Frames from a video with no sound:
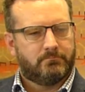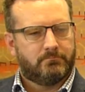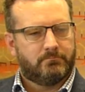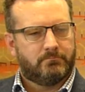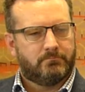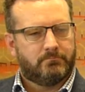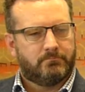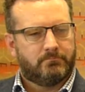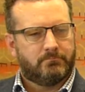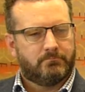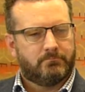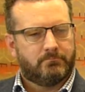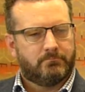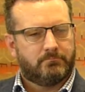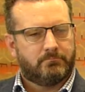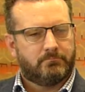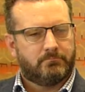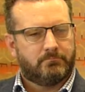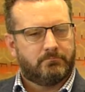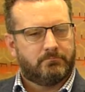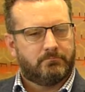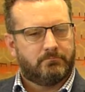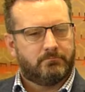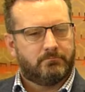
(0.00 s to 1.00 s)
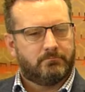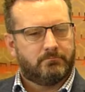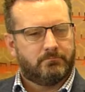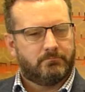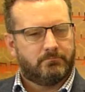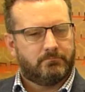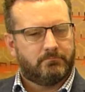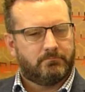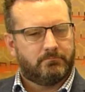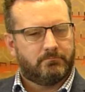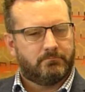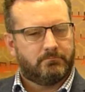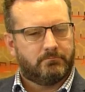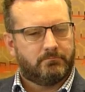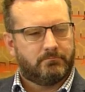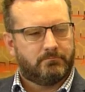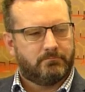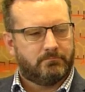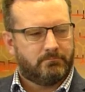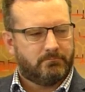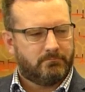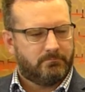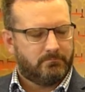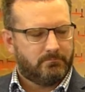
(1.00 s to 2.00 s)

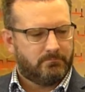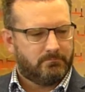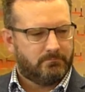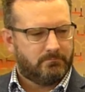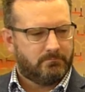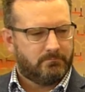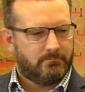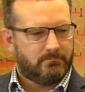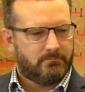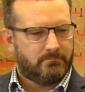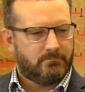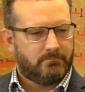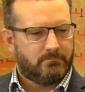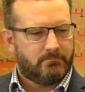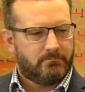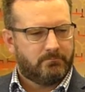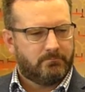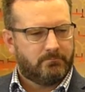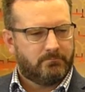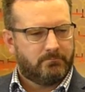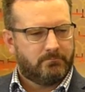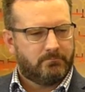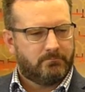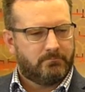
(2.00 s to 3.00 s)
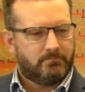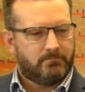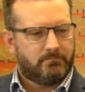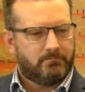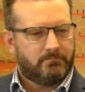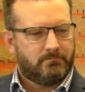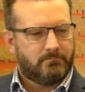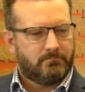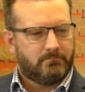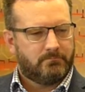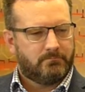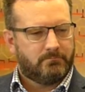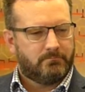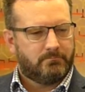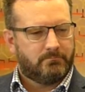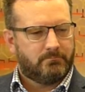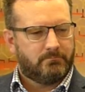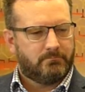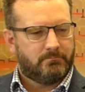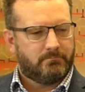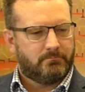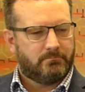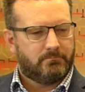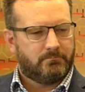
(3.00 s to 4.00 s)

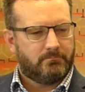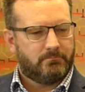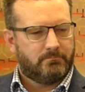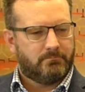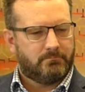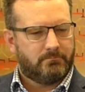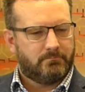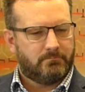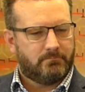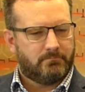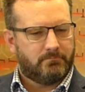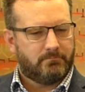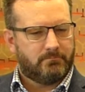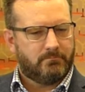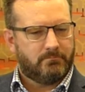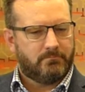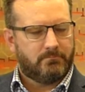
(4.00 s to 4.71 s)
[no speech]